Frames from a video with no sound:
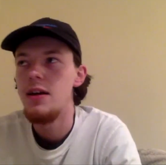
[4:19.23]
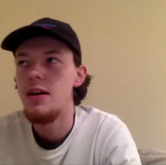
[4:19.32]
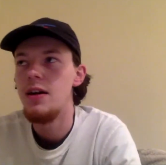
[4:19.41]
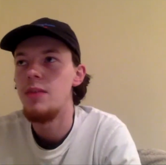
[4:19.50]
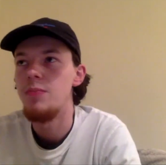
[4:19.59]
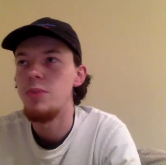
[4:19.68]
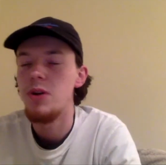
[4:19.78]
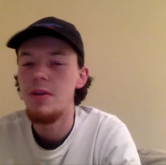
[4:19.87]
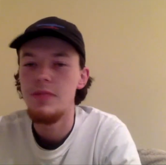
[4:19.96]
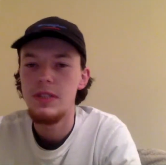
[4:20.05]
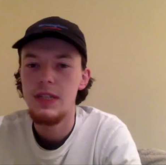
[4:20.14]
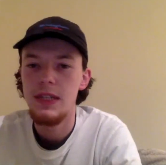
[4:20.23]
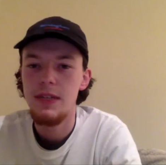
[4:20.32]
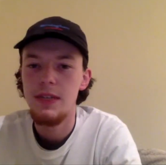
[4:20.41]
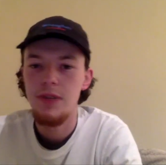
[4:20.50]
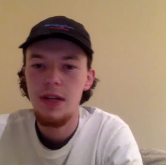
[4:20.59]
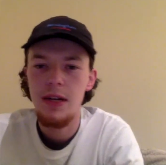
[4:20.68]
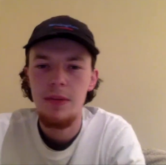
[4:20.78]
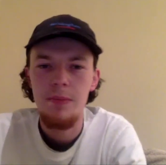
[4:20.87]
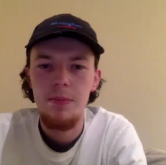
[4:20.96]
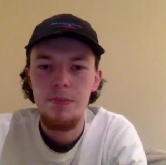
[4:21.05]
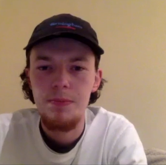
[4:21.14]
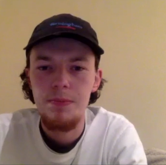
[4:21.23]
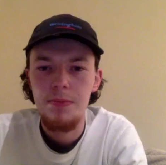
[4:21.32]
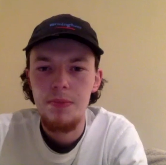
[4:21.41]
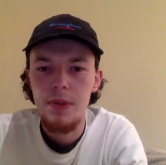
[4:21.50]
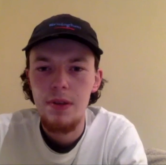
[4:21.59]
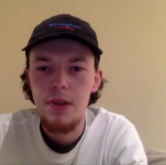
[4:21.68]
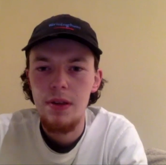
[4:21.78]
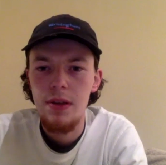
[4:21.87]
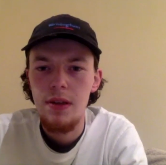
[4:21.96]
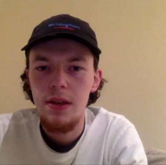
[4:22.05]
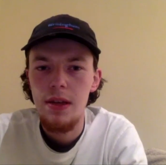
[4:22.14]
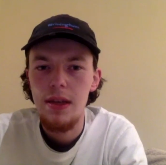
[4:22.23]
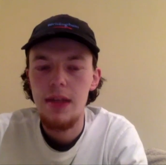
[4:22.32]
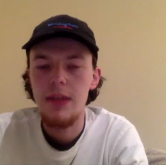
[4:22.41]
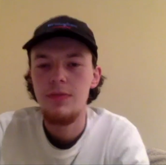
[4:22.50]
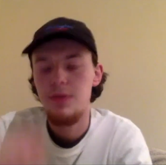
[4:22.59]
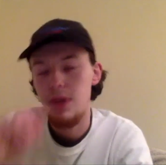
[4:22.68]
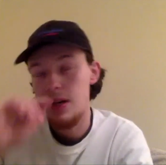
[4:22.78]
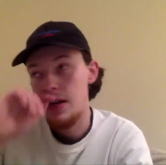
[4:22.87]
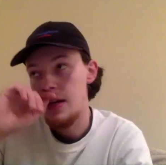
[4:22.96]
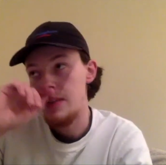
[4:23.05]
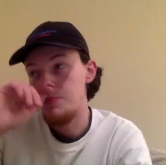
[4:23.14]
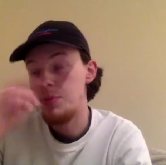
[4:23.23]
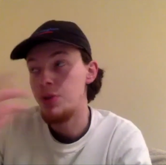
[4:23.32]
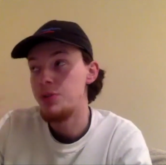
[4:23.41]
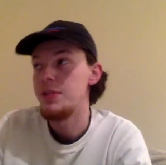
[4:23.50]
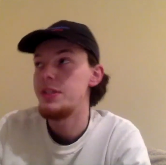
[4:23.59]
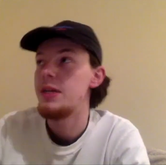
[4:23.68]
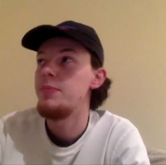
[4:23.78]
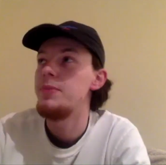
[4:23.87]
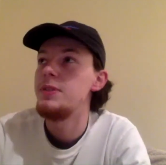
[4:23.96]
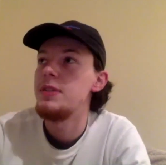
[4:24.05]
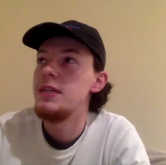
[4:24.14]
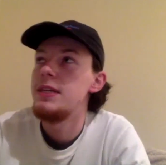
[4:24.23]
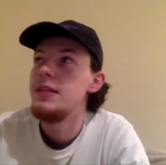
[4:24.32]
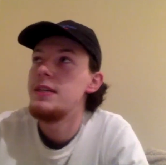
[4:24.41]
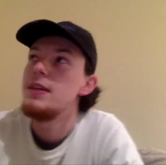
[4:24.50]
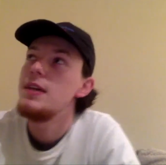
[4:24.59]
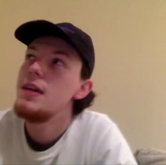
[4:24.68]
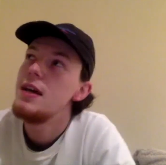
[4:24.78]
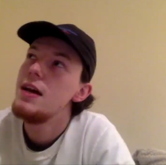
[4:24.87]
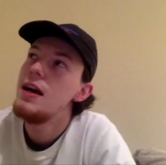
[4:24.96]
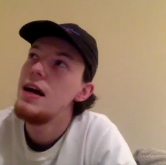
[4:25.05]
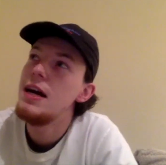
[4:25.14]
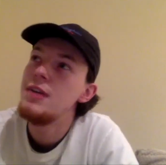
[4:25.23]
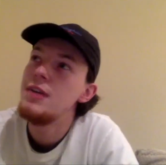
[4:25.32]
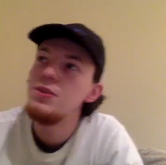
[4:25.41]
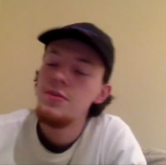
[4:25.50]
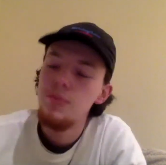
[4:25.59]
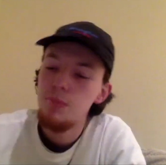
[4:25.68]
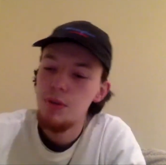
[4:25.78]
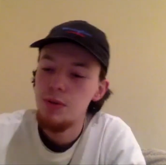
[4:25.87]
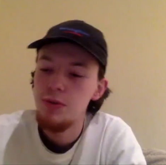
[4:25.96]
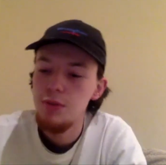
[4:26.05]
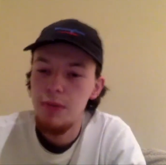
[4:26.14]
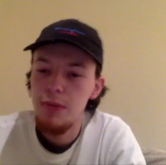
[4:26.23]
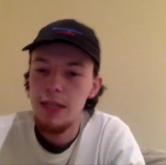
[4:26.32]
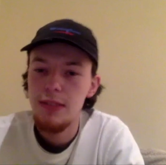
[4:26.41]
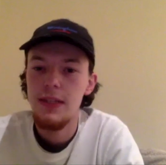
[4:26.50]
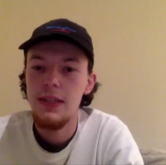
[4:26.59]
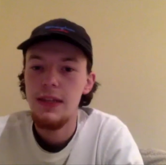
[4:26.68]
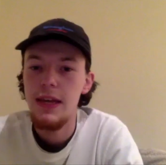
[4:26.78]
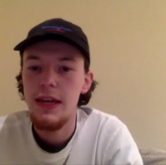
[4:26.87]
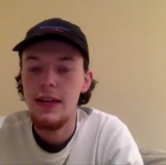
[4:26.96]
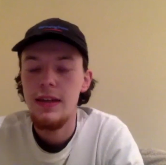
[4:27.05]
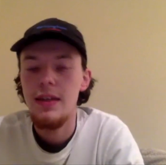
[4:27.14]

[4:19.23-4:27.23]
Um, but obviously, if um, if uh, Blues win the Champions League and you go from Blues to Man City, then